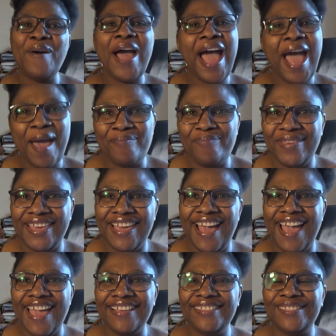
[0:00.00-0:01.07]
happy,
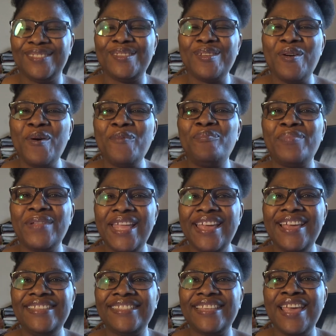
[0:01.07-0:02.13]
guys. So
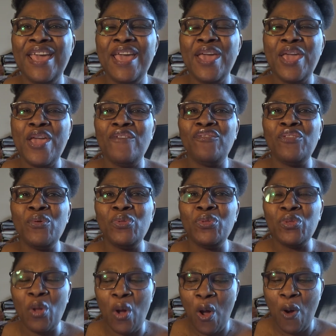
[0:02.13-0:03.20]
please, if you
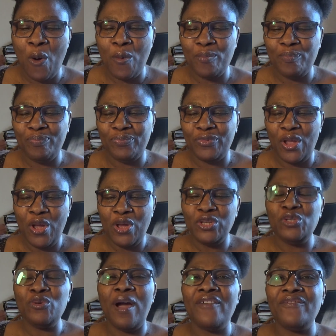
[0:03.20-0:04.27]
know
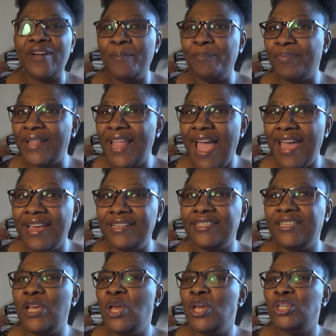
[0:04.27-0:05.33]
you have applied,
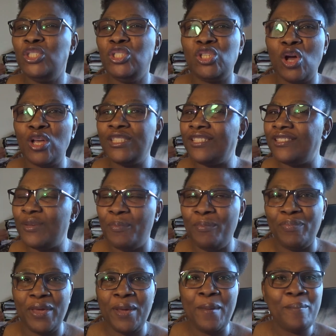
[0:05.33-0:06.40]
just
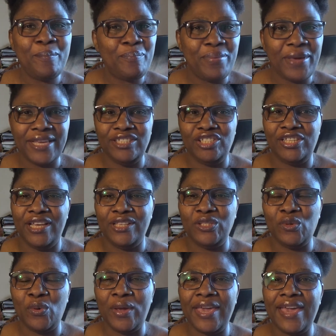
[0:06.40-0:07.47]
be
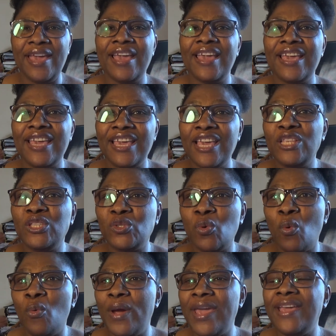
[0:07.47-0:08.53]
patient, okay? It
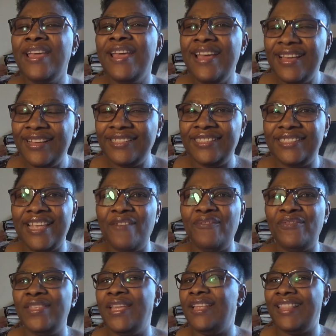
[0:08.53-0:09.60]
will
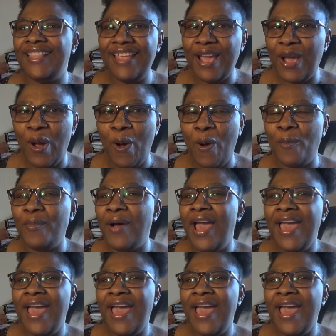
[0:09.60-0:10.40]
definitely come.